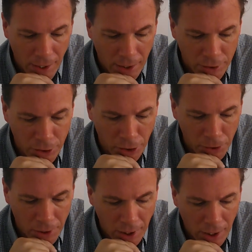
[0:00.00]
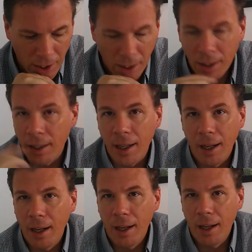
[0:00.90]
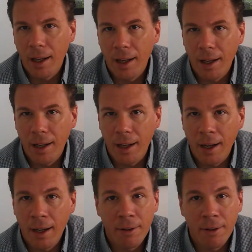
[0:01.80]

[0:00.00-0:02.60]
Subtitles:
So, look, I